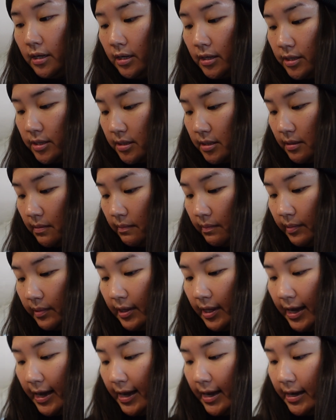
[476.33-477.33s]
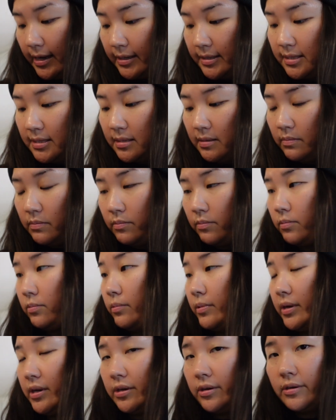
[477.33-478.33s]
Some black, some
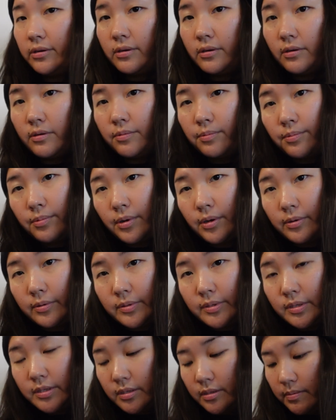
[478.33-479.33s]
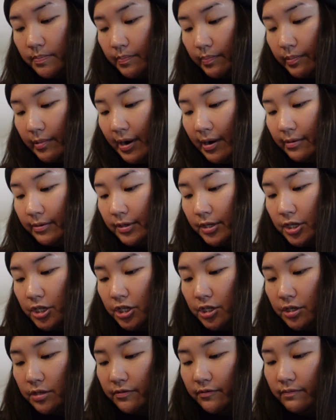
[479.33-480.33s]
weird, gross,
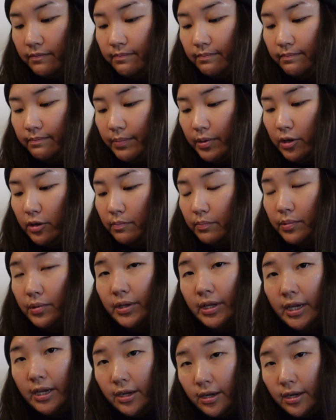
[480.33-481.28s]
brownish, purpley